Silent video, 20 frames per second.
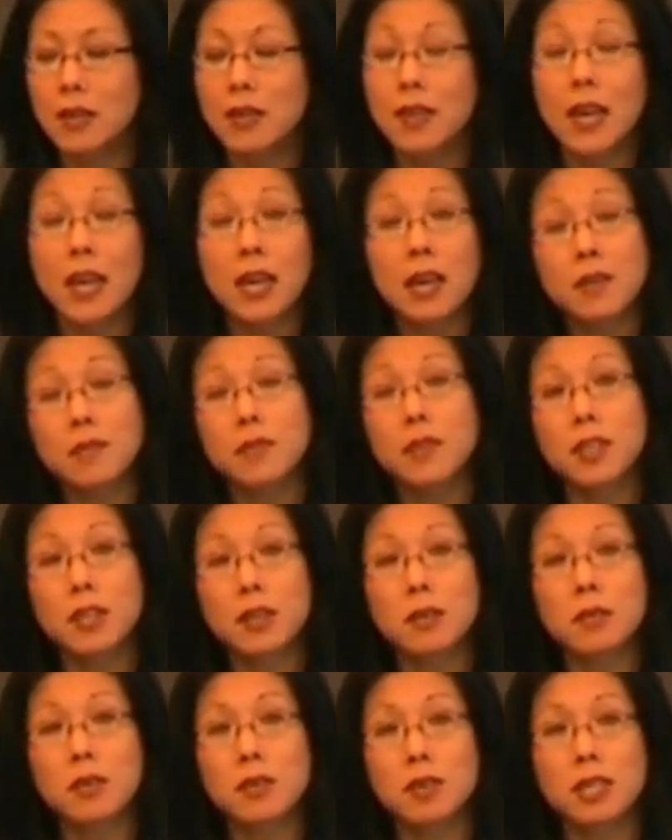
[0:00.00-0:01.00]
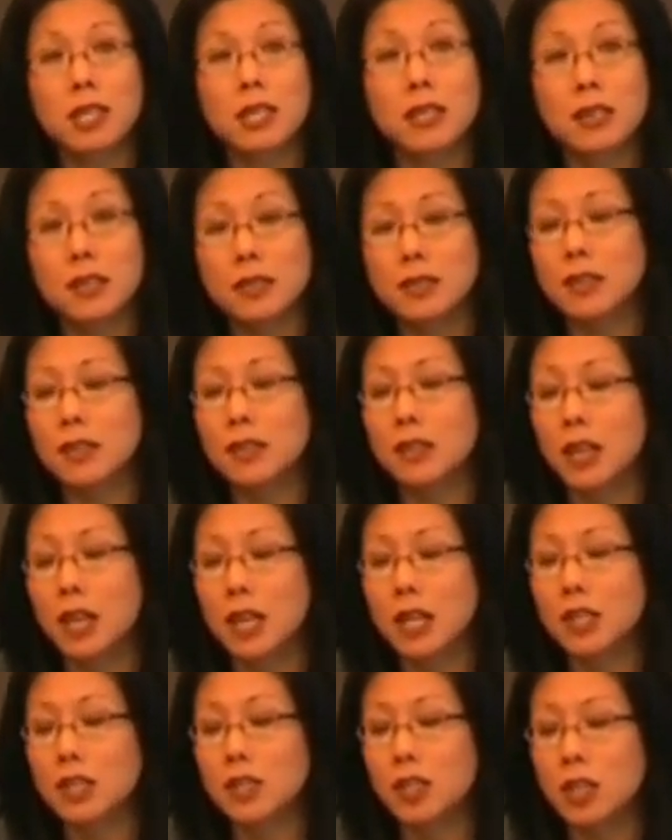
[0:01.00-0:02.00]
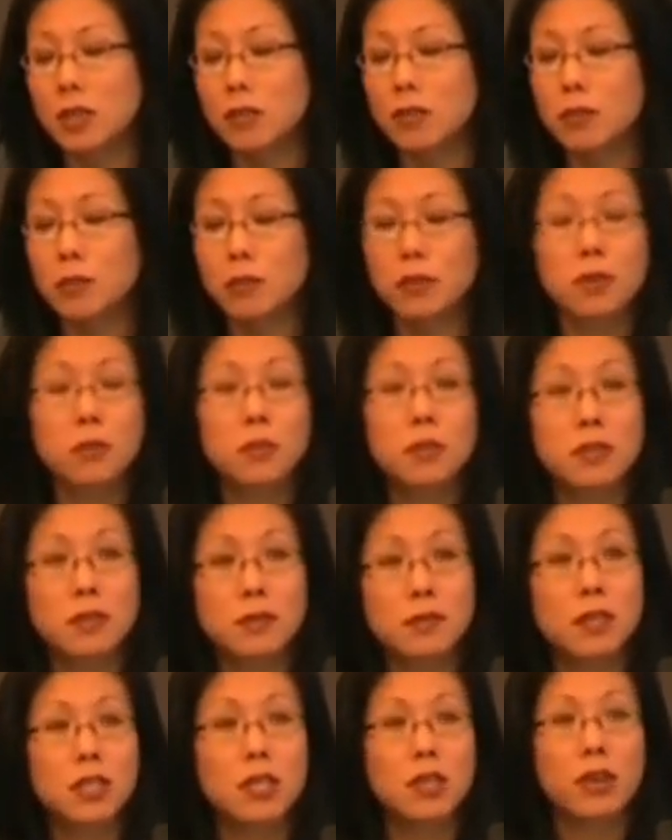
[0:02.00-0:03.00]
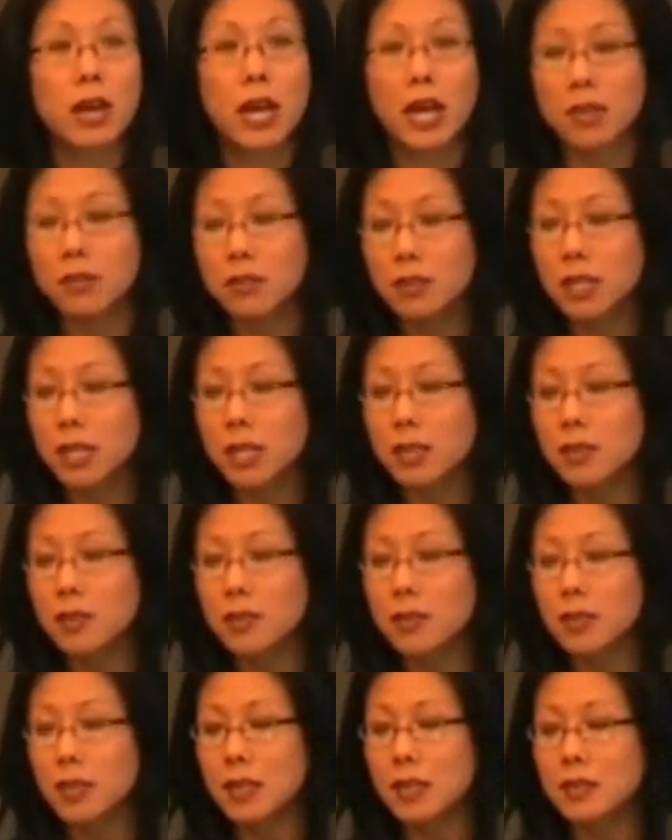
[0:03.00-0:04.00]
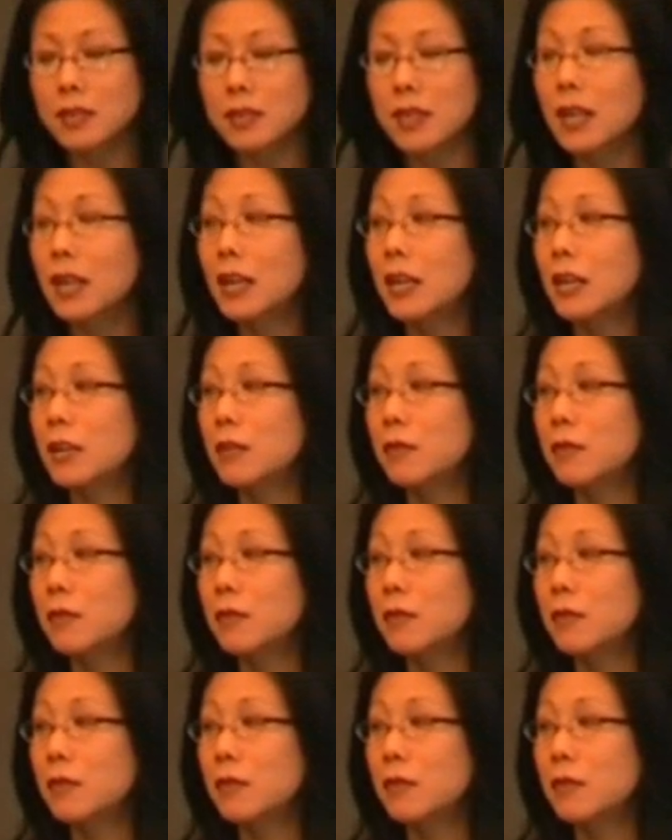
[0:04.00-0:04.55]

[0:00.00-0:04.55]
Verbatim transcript: The AMV community doesn't like general purpose video aggregator sites.